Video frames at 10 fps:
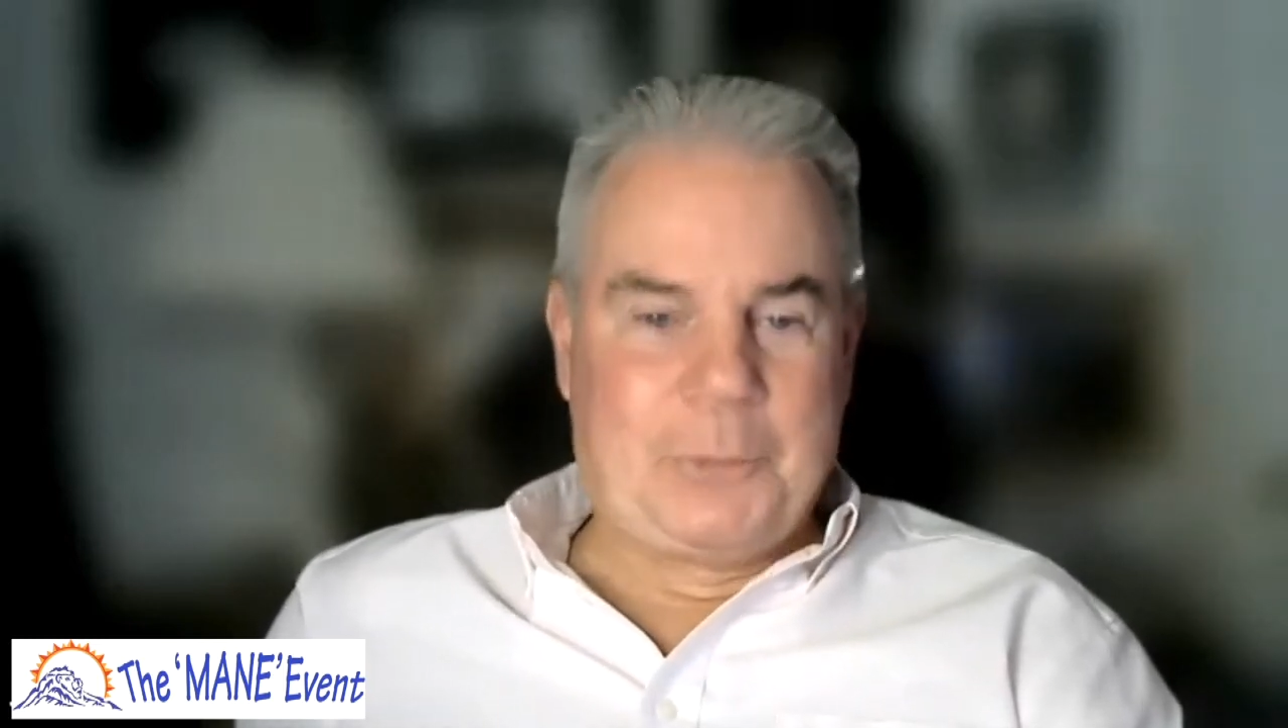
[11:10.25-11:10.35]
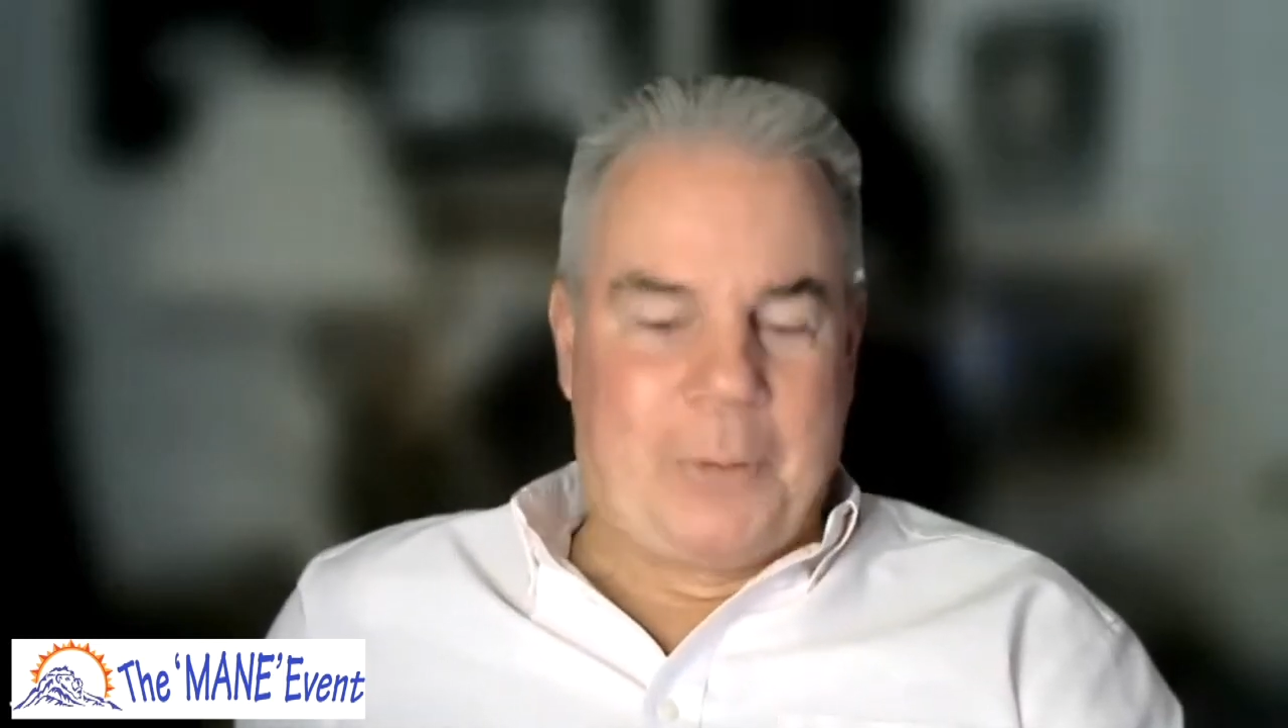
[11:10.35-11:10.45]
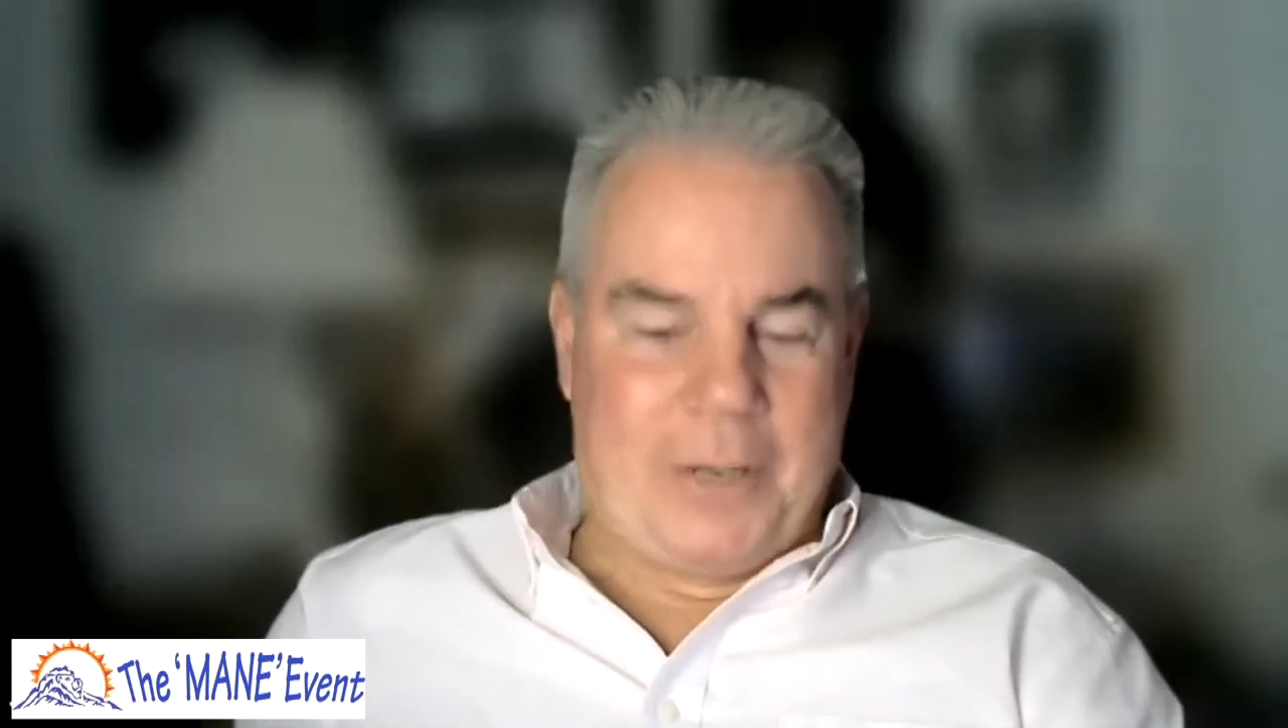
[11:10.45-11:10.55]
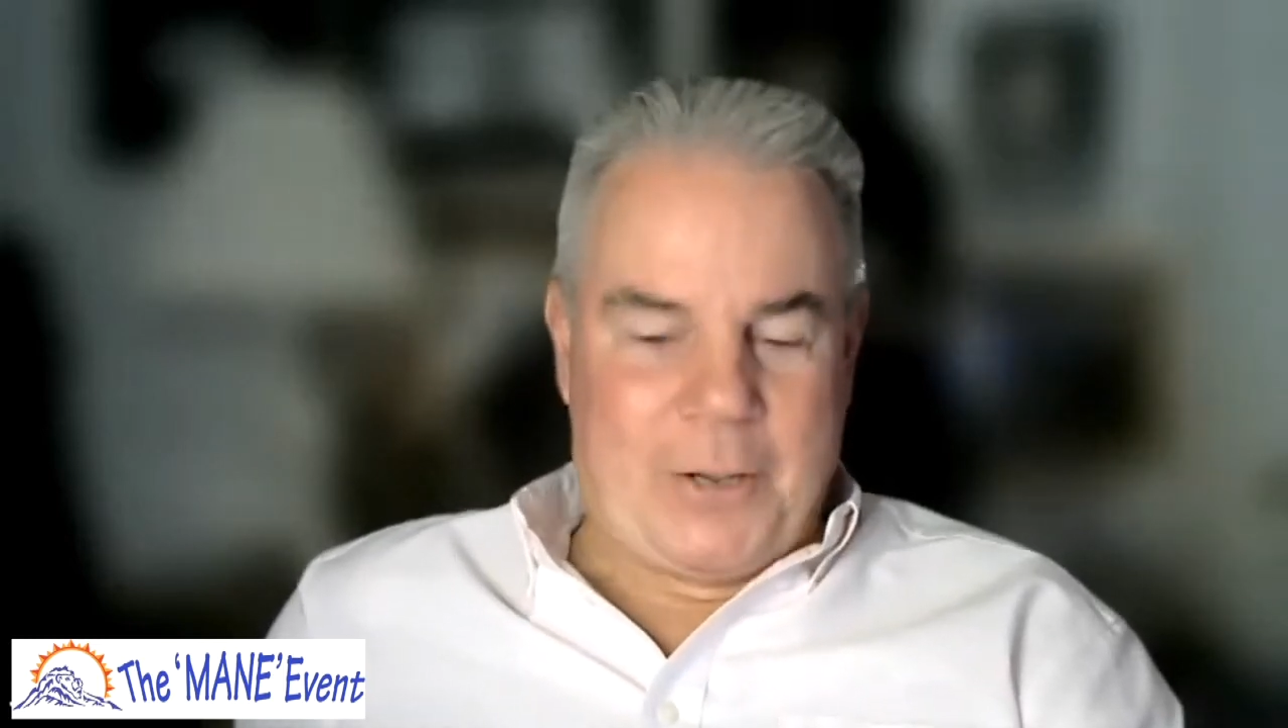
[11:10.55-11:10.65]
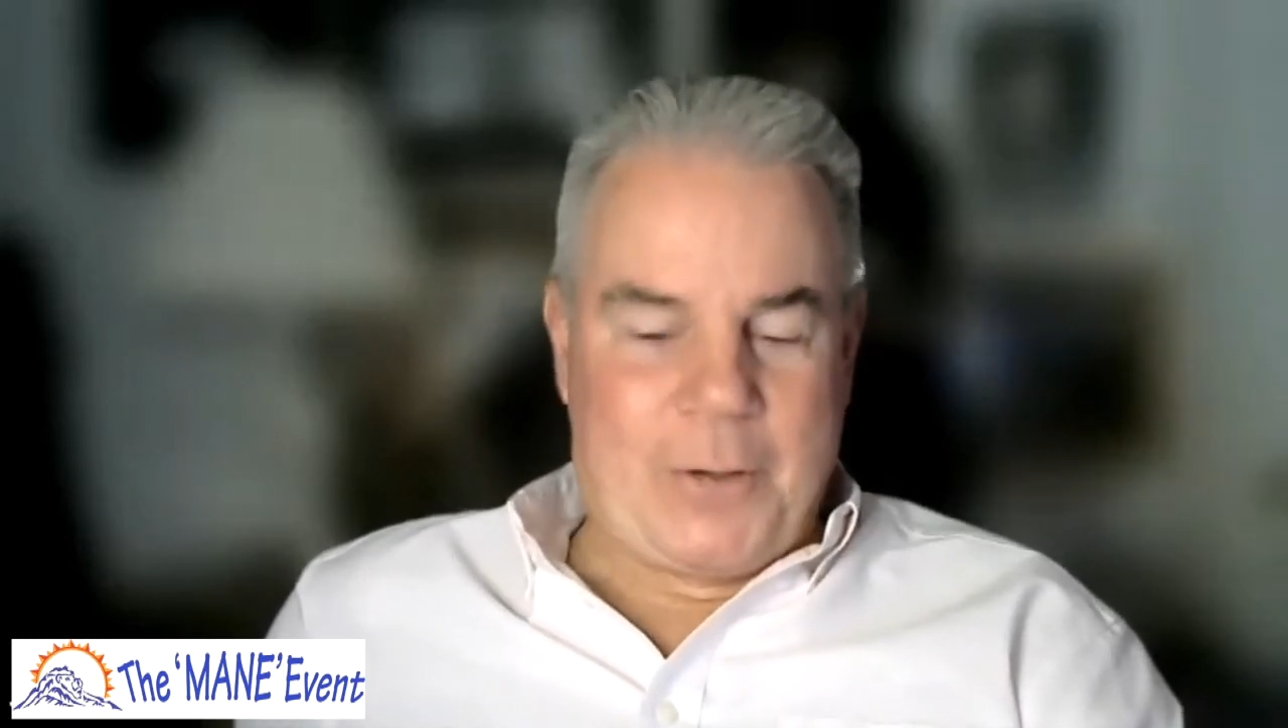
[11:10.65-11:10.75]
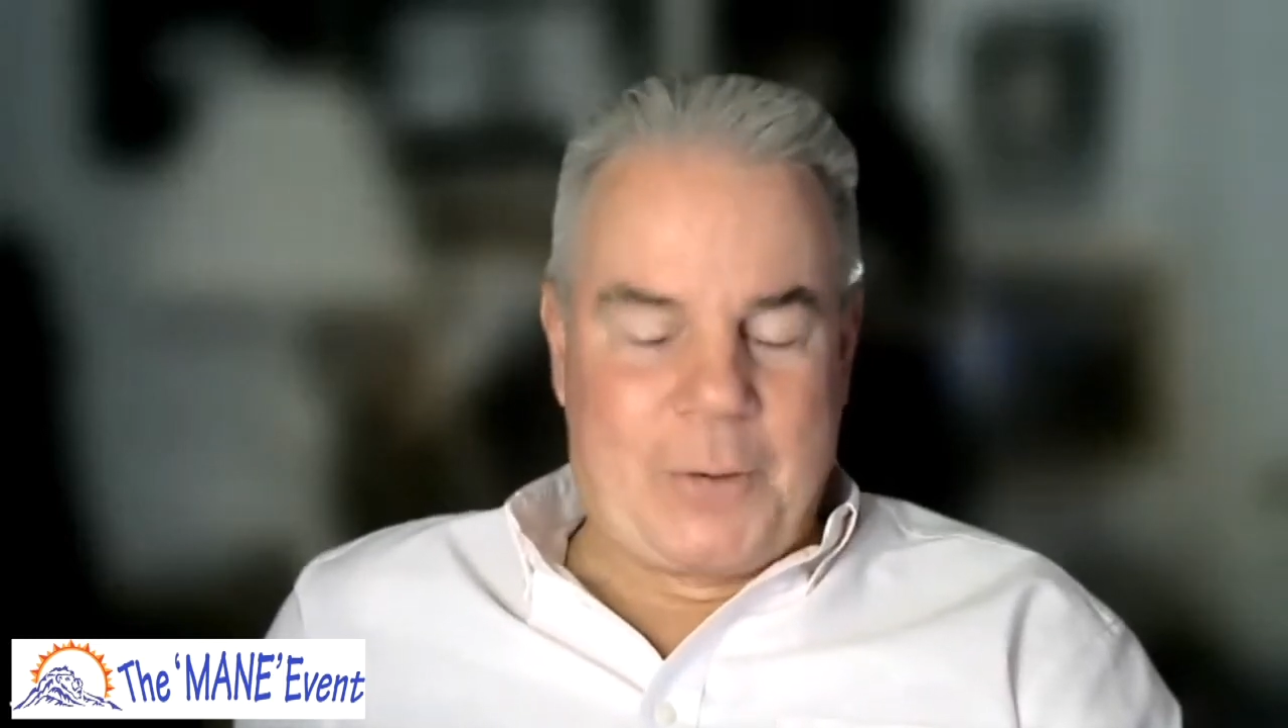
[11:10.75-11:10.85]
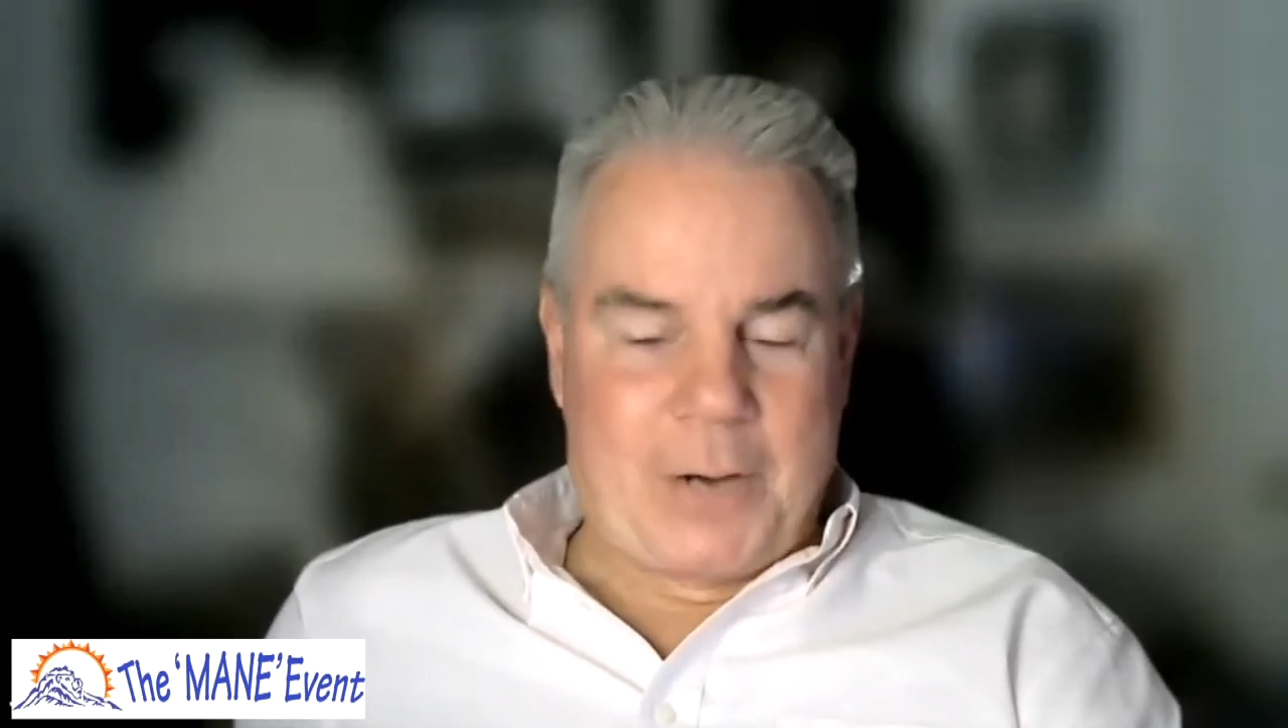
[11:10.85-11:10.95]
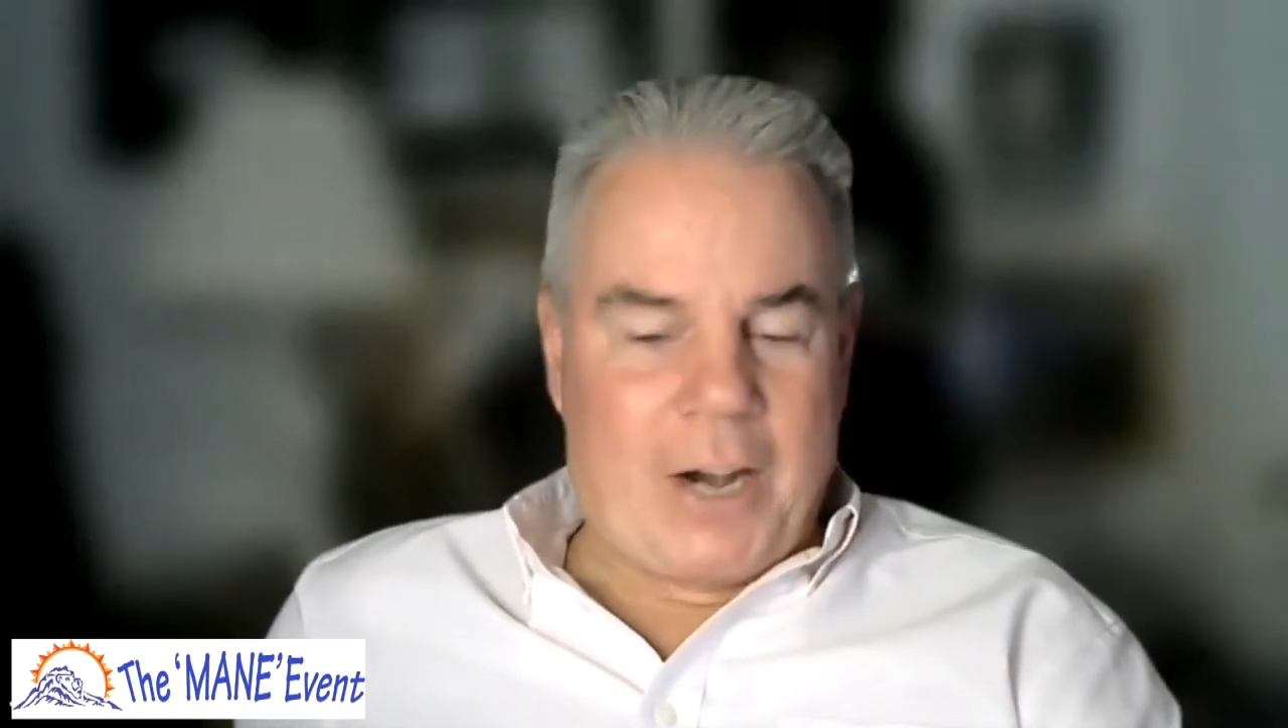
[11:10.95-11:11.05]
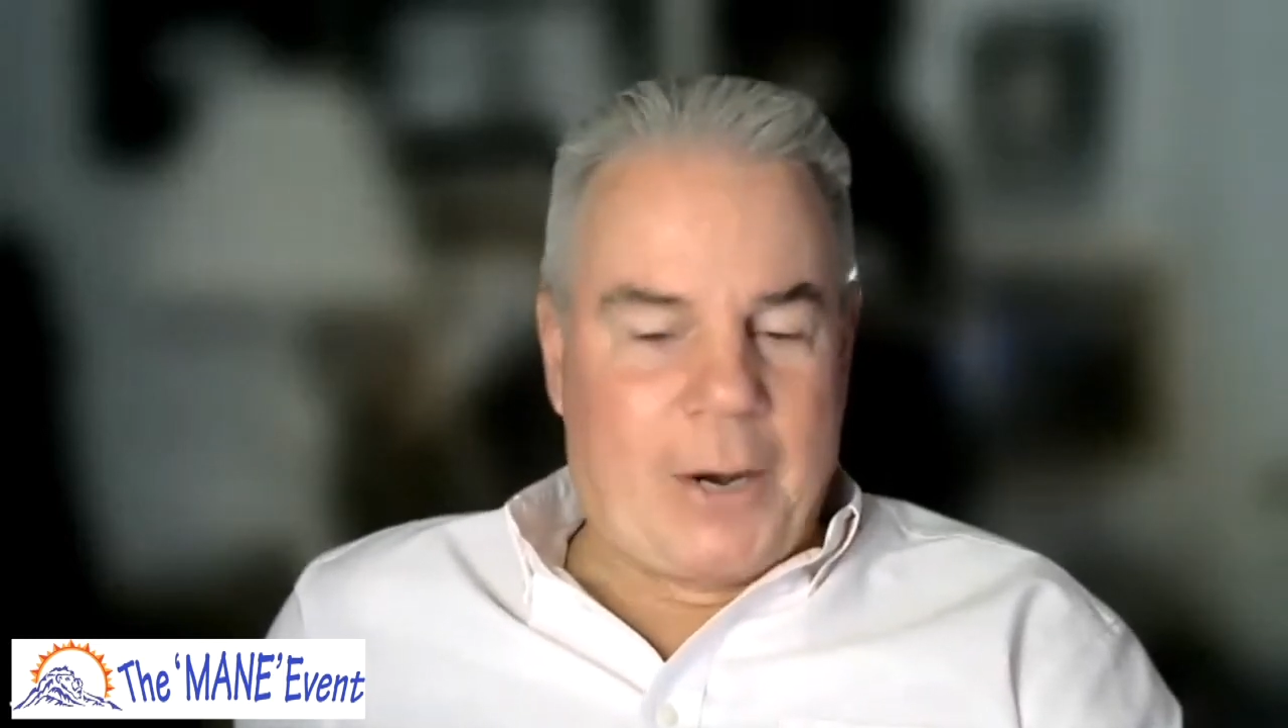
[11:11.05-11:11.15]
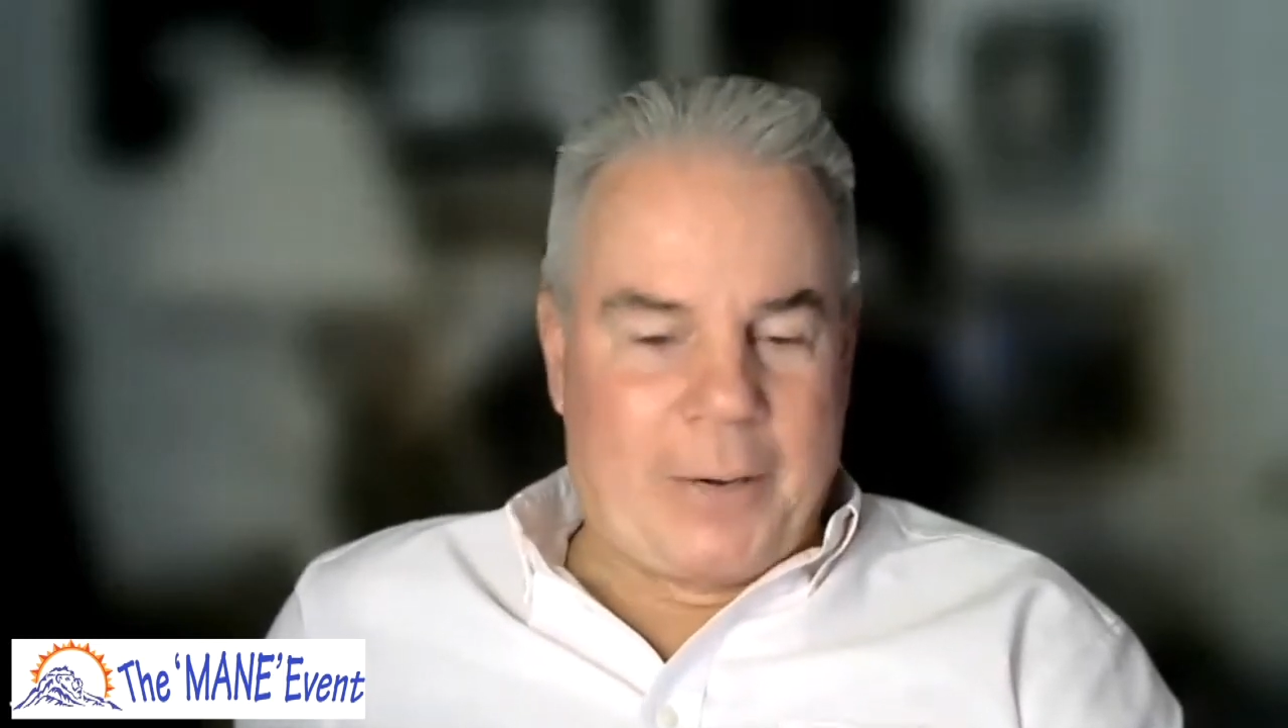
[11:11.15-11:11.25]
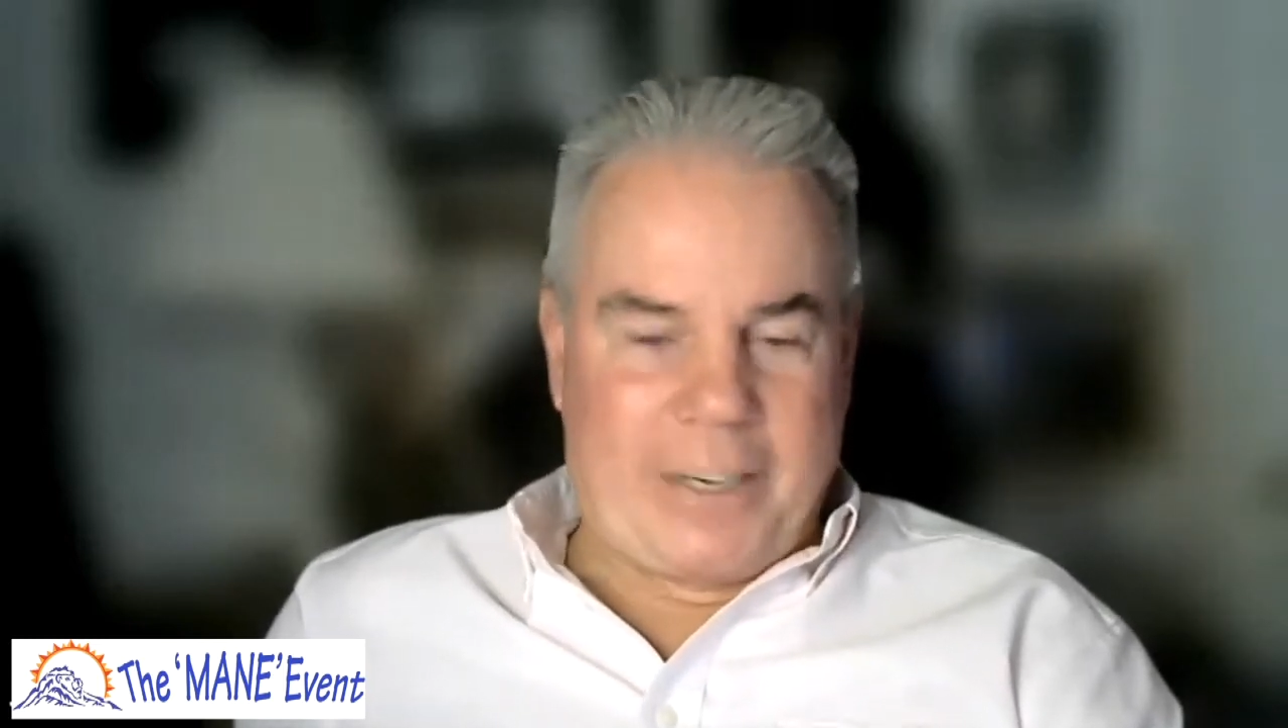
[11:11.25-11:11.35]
when you go